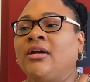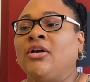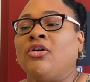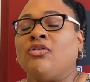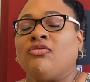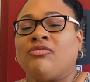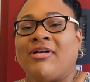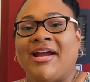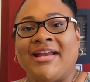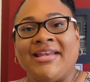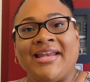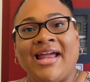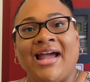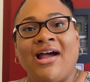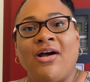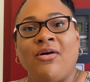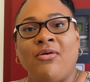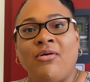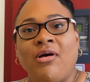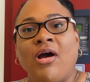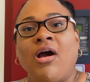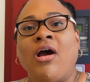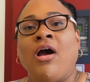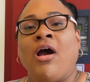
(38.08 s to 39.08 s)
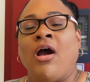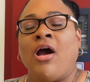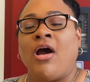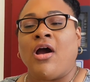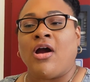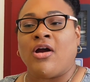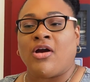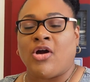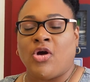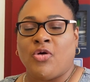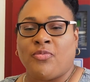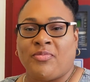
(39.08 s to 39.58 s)
Right now,
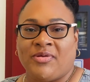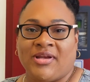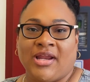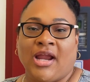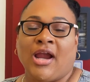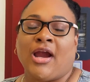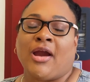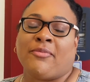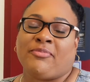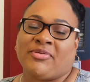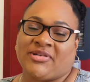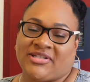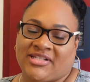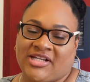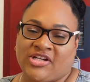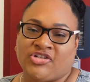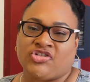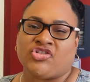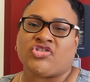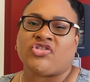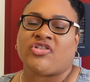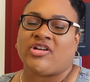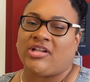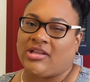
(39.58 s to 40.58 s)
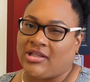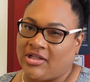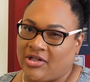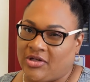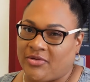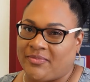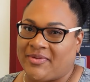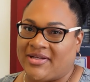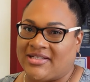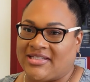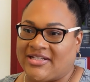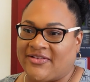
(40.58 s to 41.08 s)
our procedures are a little
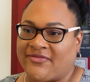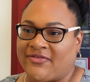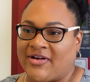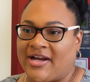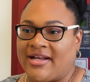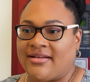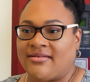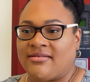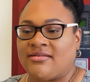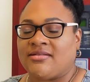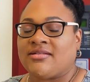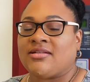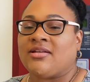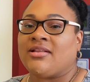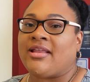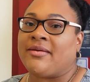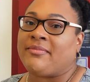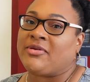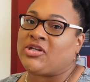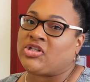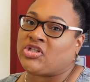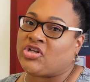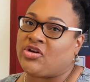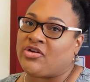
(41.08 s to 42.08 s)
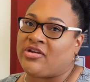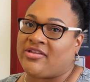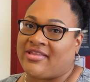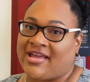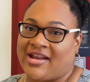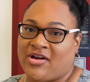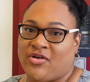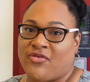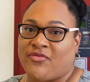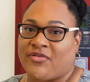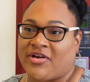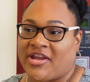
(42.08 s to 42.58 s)
bit different, so let me show you that
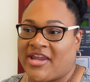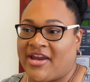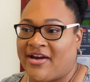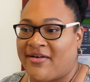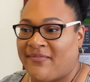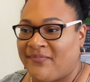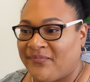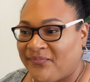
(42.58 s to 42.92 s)
over here.